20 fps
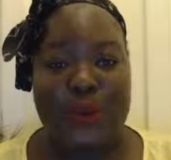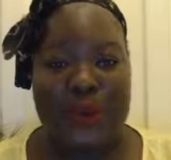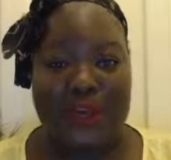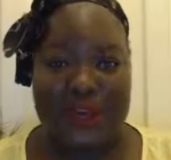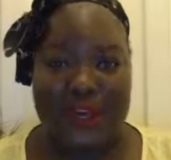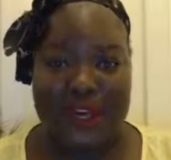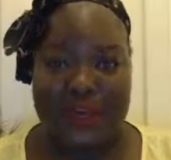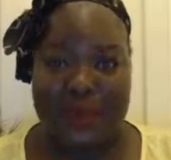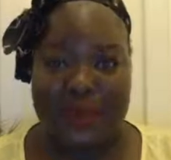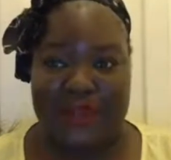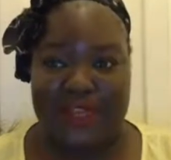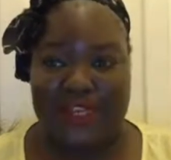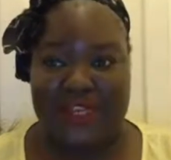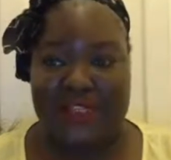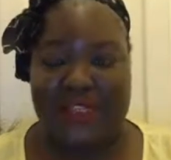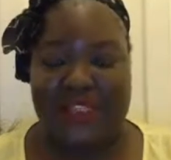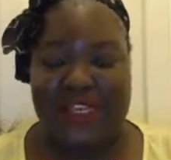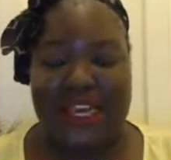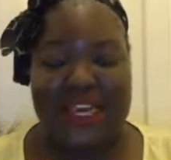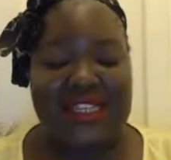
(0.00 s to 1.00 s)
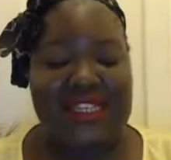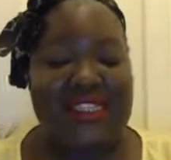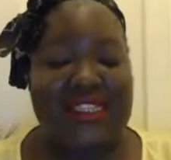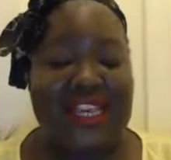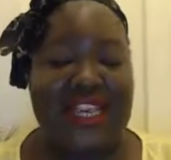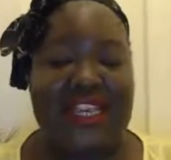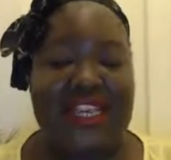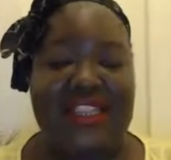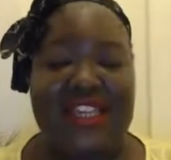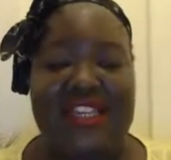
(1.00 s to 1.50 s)
purpose. I
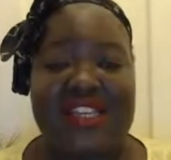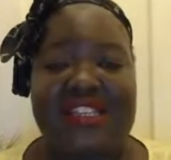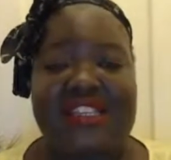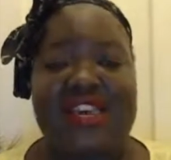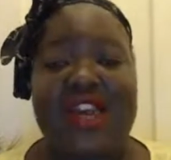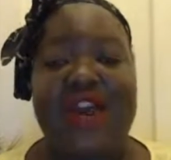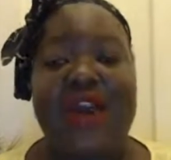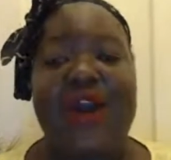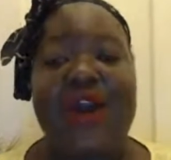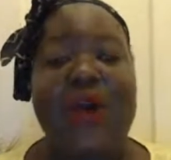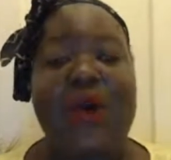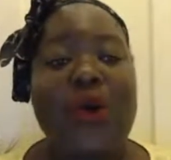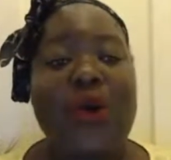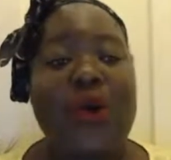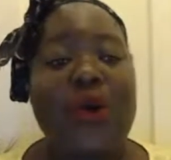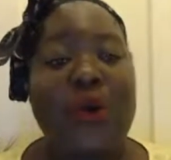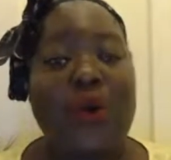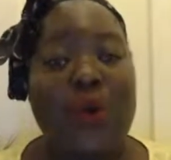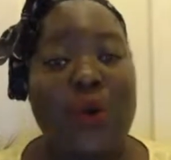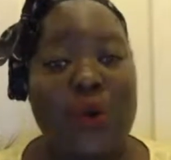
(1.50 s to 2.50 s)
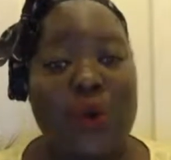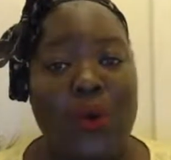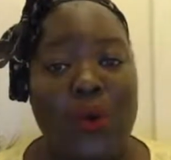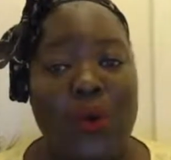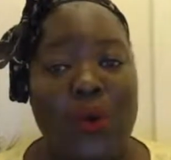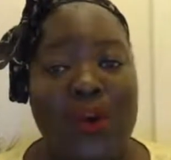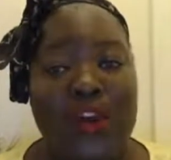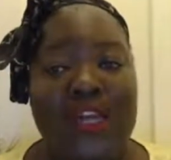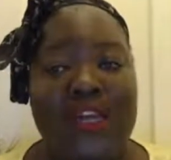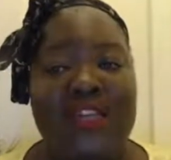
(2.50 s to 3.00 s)
say this
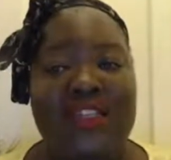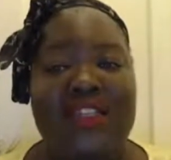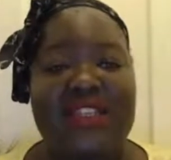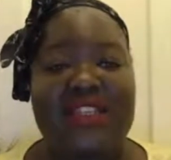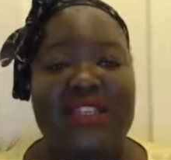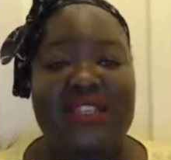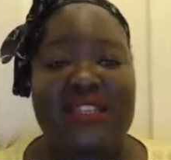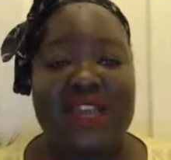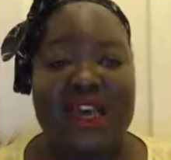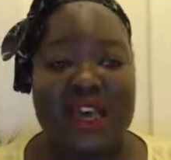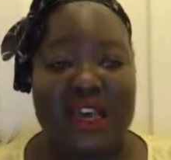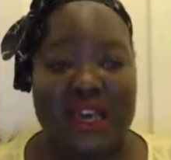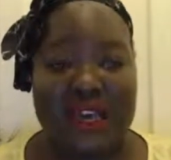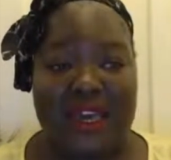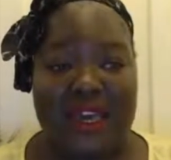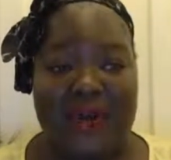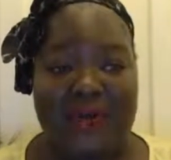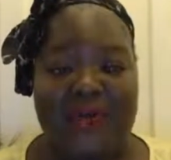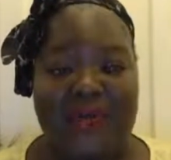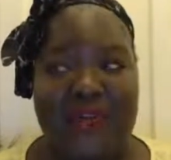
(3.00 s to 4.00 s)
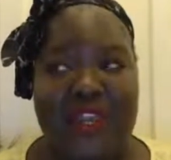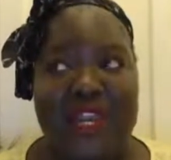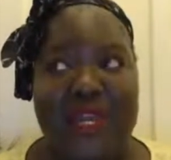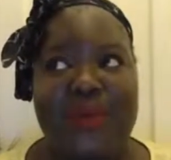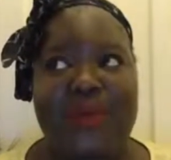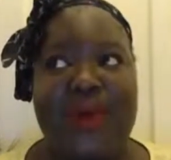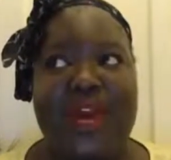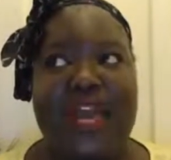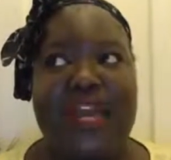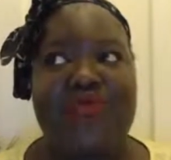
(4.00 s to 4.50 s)
all the time,
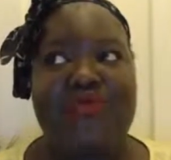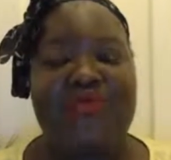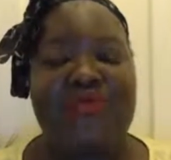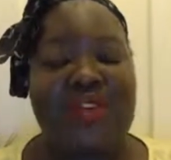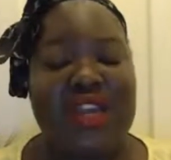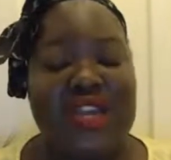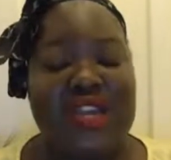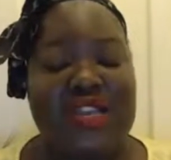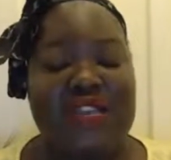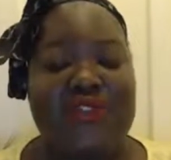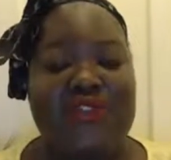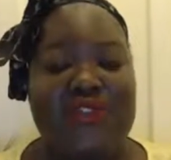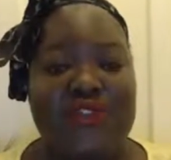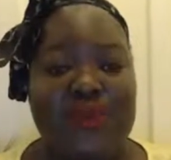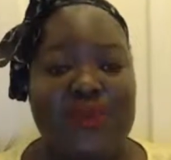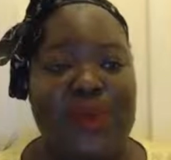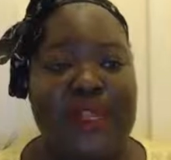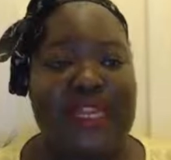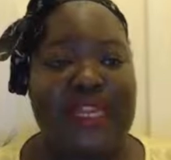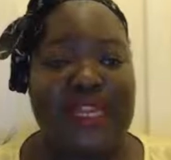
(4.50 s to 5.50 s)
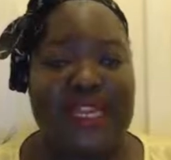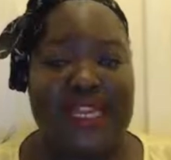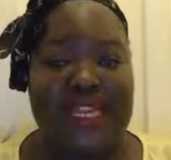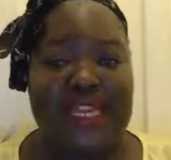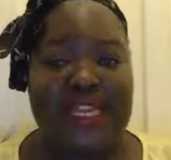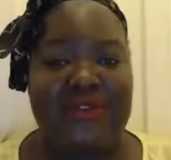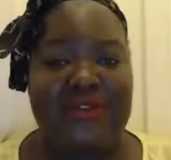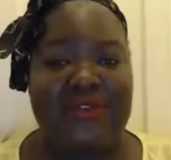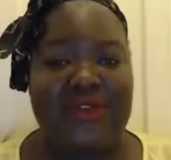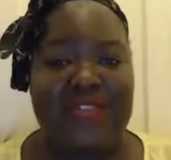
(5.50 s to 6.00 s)
but I really do
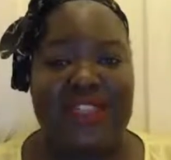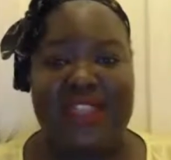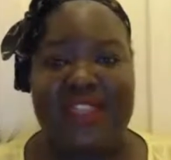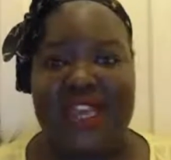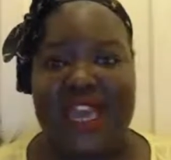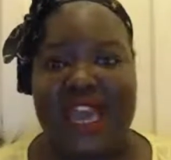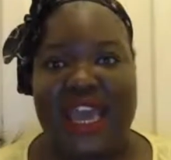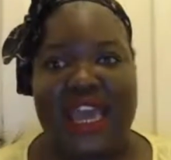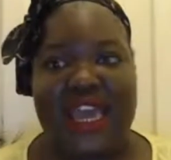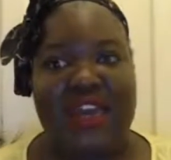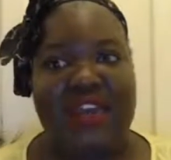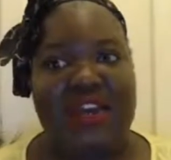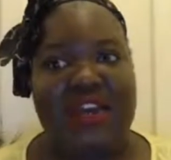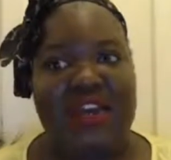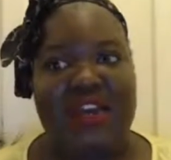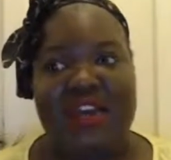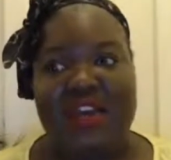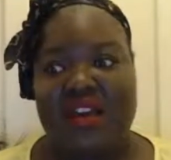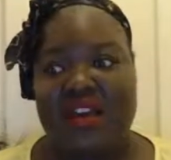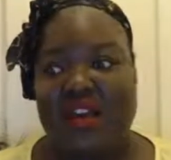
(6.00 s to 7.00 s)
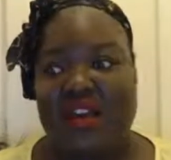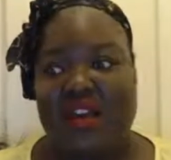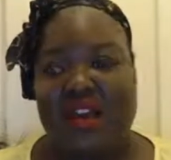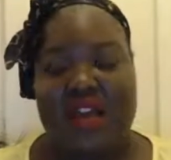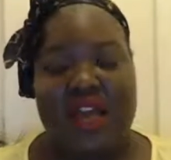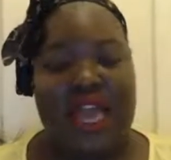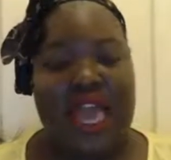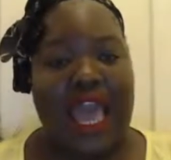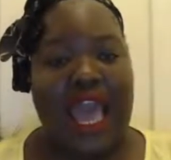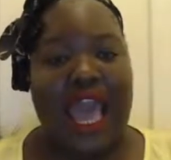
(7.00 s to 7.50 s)
believe that
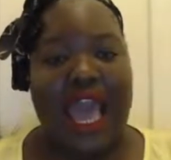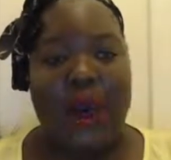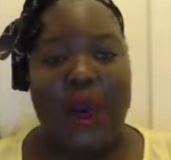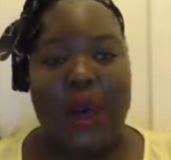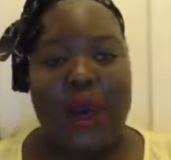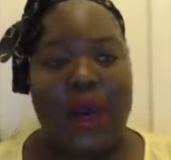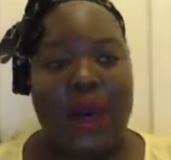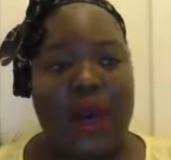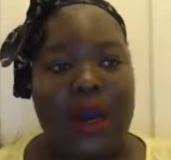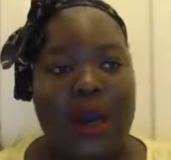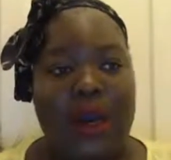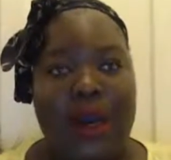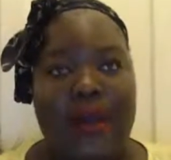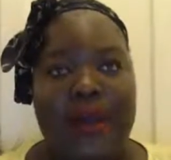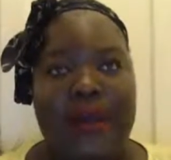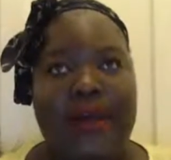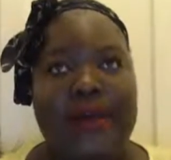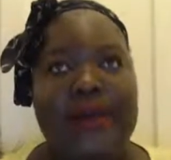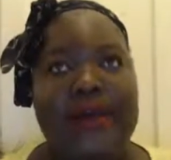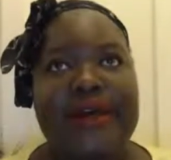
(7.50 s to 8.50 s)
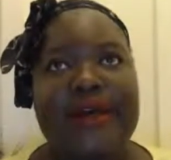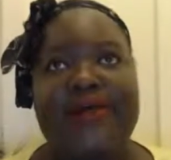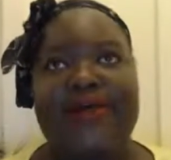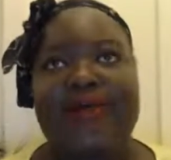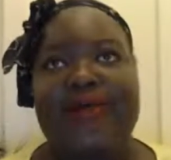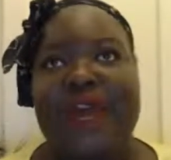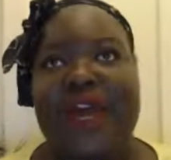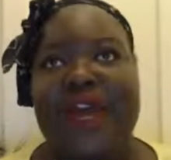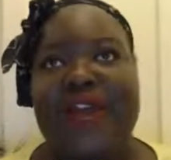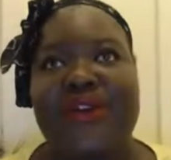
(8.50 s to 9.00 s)

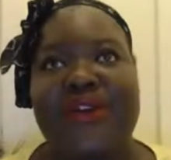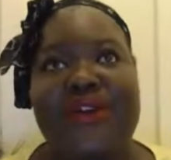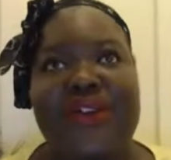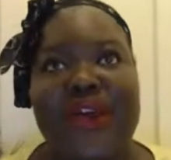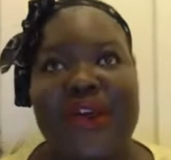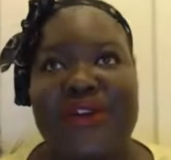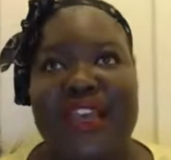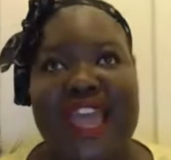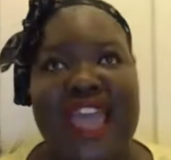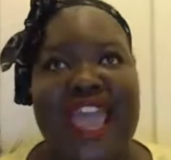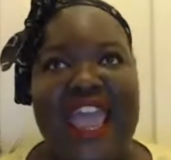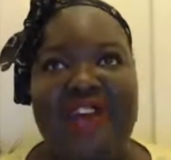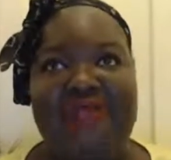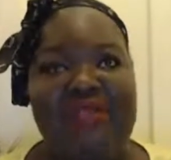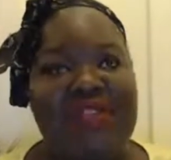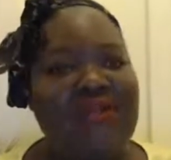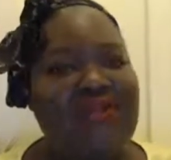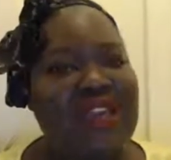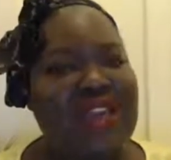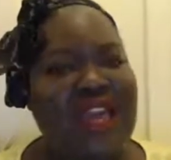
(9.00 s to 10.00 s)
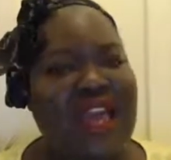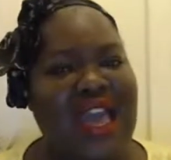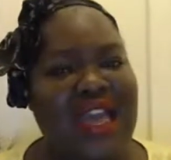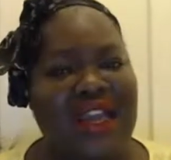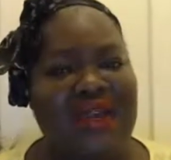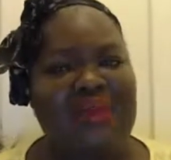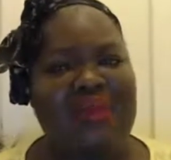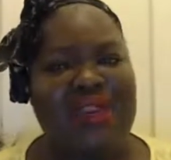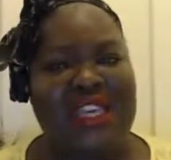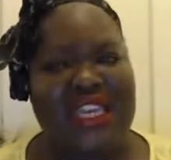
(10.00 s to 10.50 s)
that everything
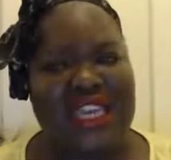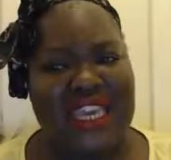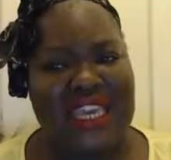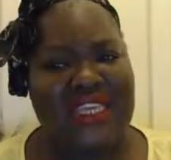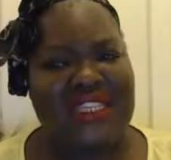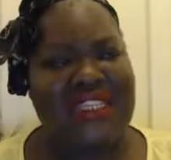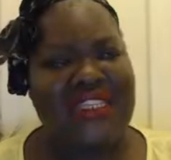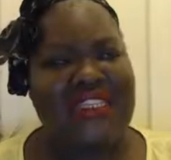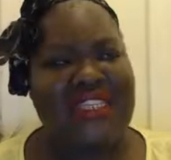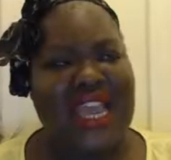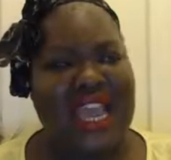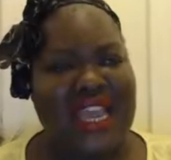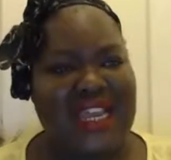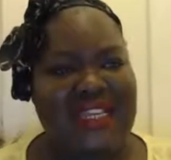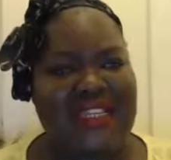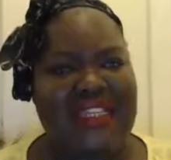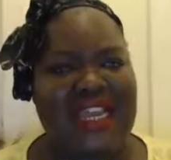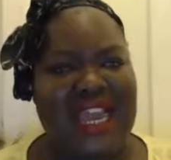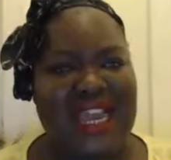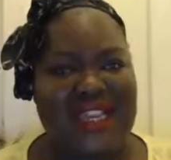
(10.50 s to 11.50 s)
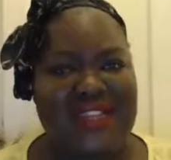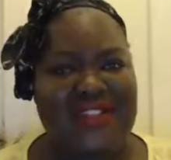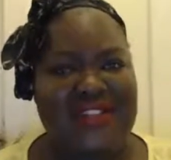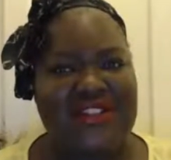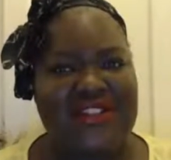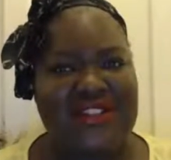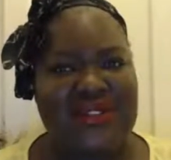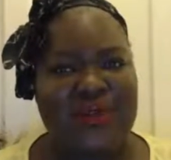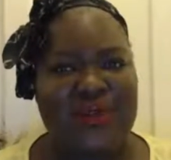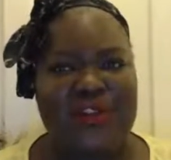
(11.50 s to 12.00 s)
kind of begins and
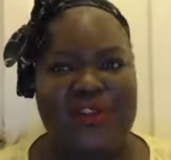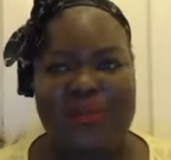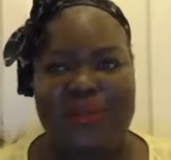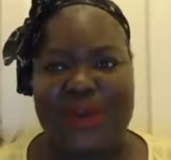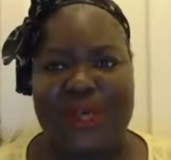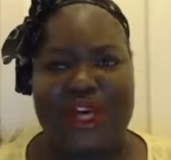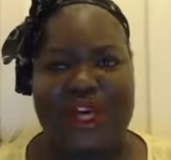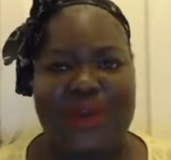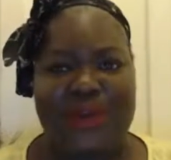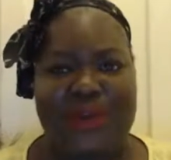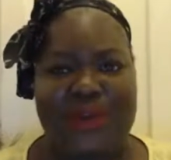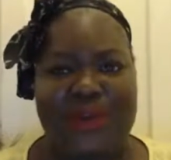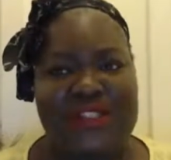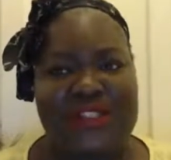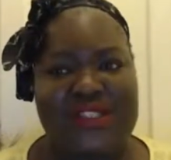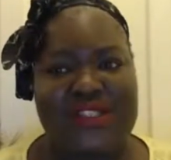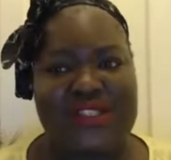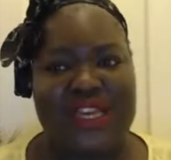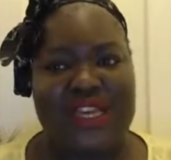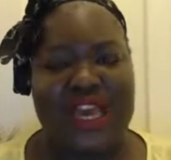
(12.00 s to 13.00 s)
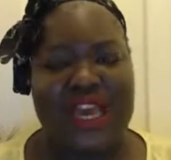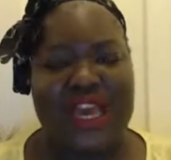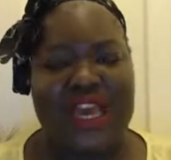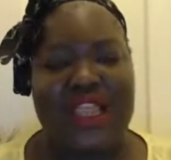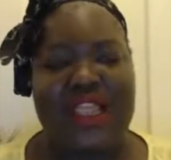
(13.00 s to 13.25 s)
ends with purpose.